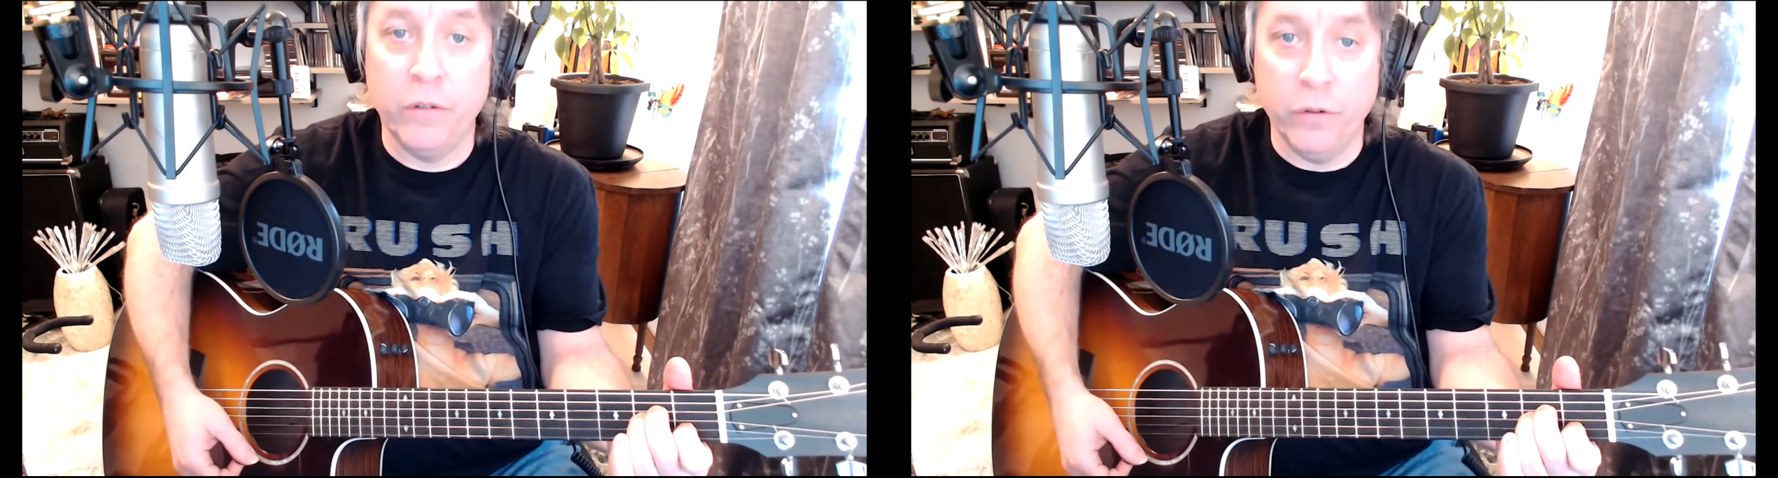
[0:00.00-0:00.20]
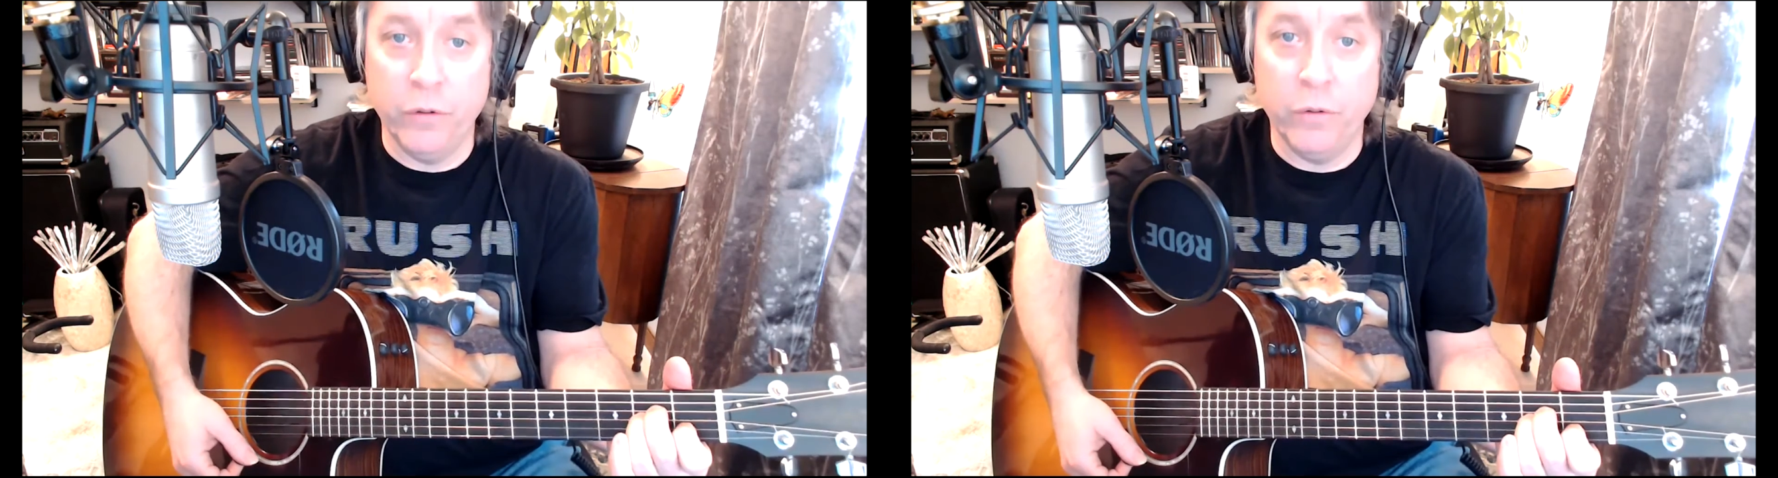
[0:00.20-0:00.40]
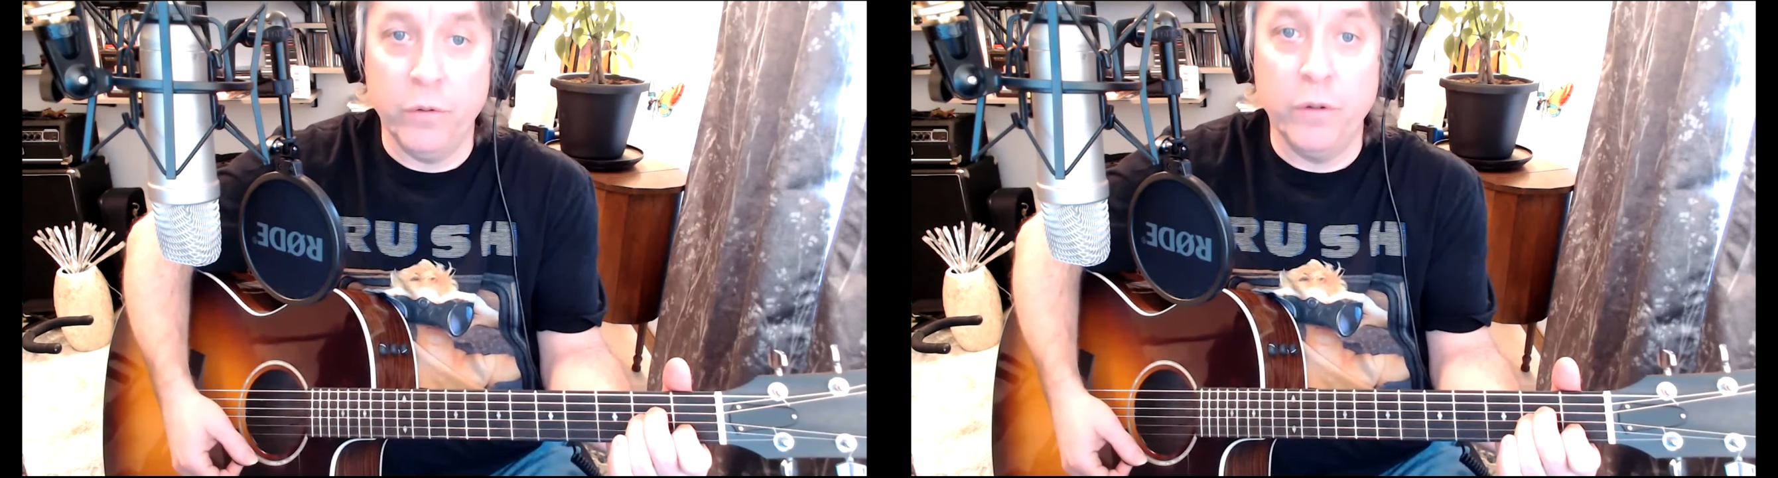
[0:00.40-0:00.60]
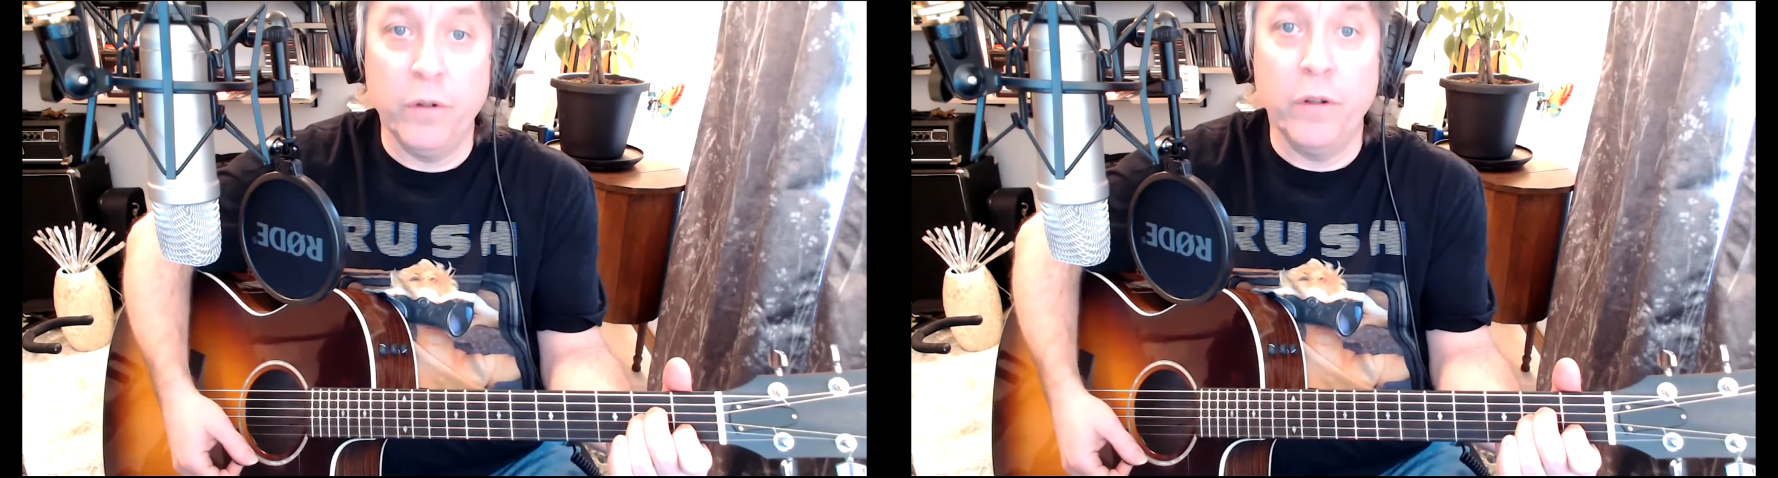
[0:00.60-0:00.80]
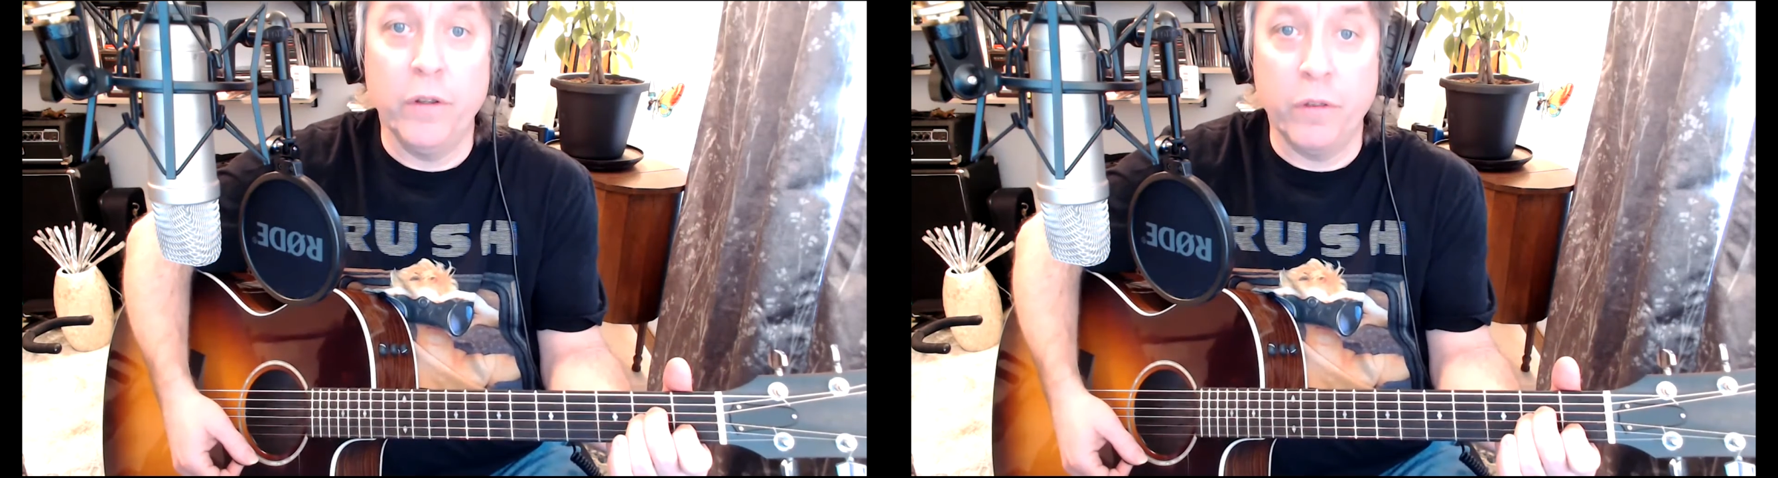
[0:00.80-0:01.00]

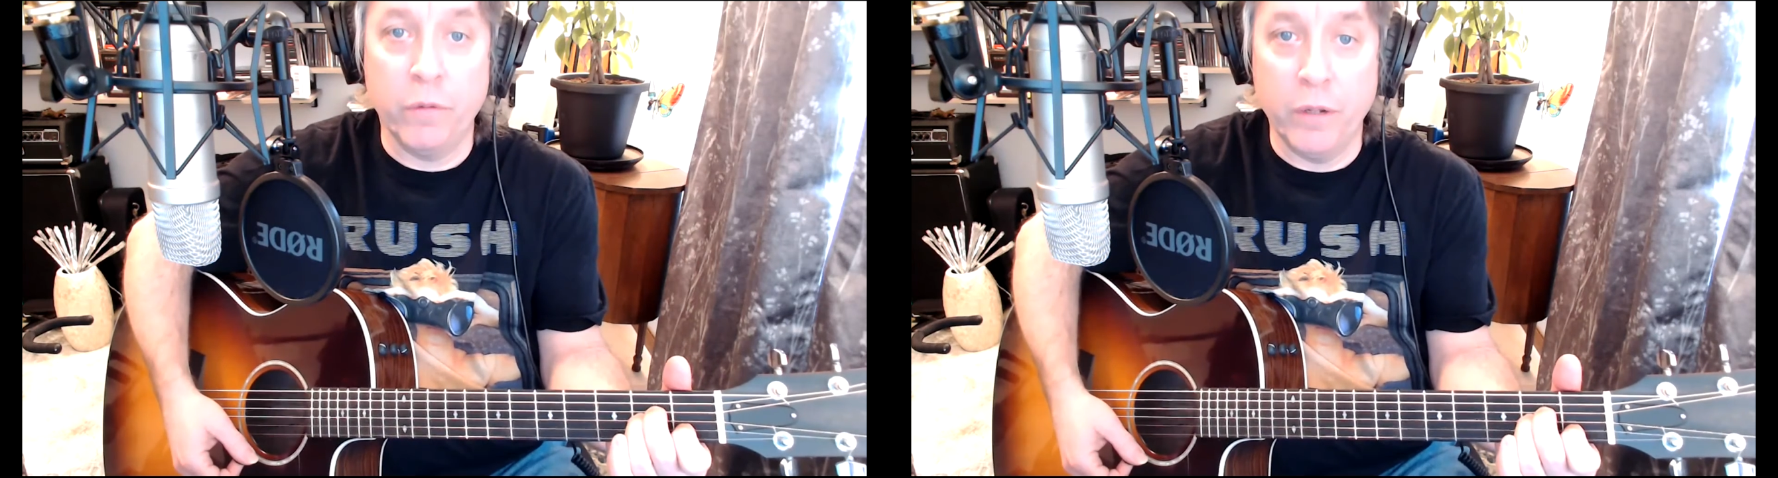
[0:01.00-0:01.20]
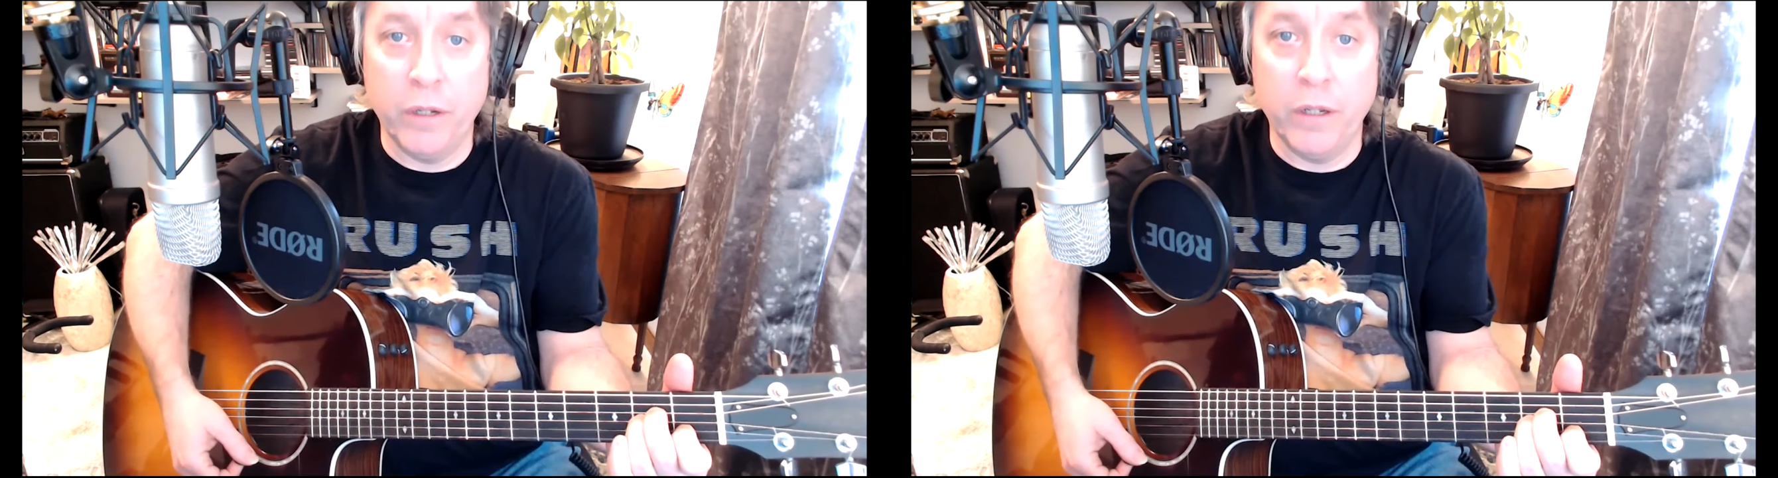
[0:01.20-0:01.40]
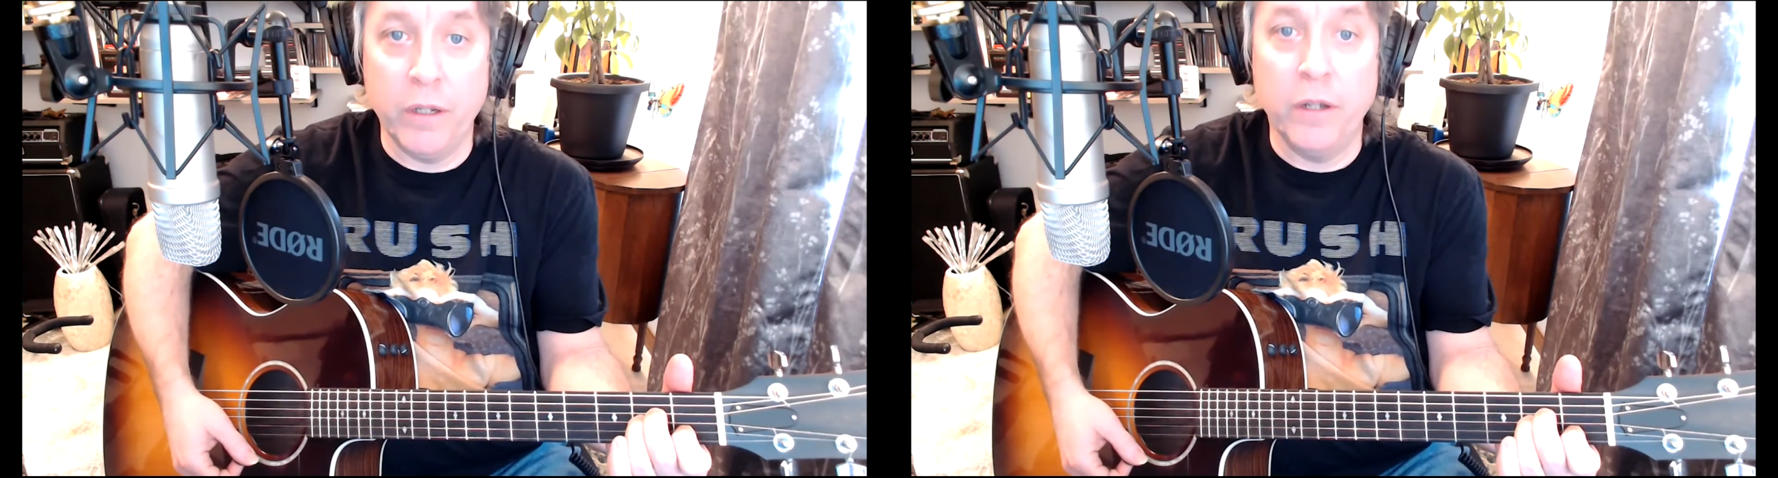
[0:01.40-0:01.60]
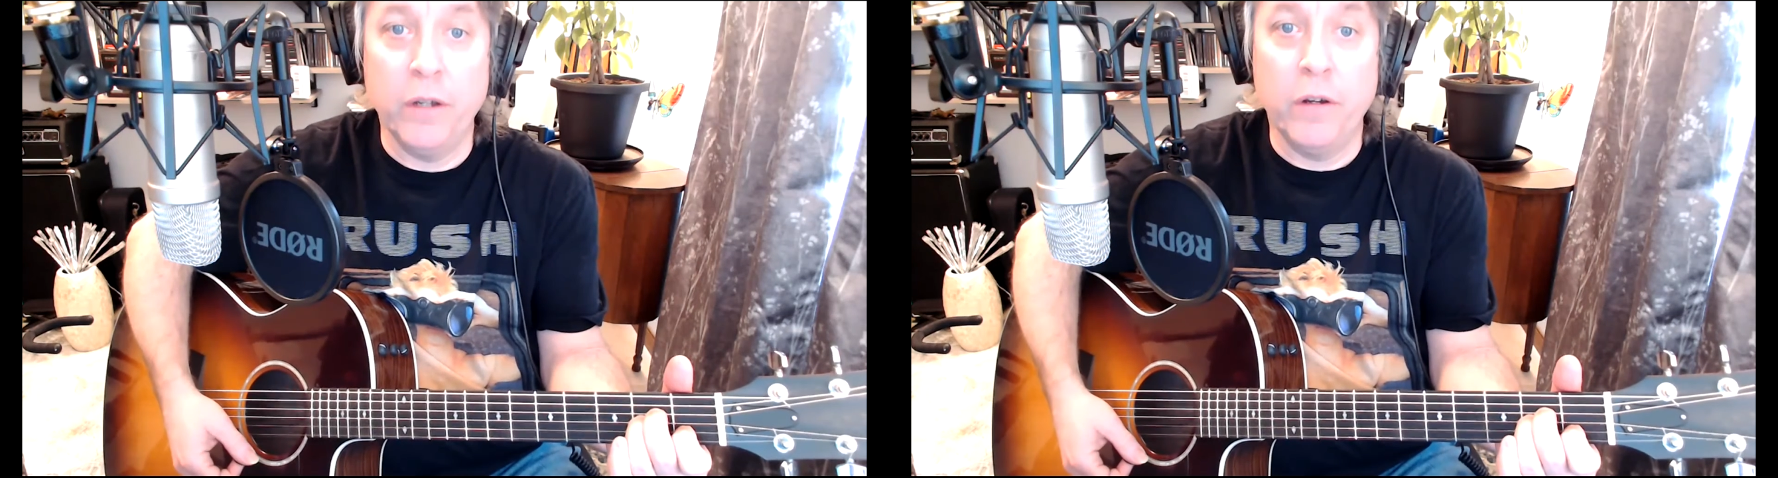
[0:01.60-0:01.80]
2, 3,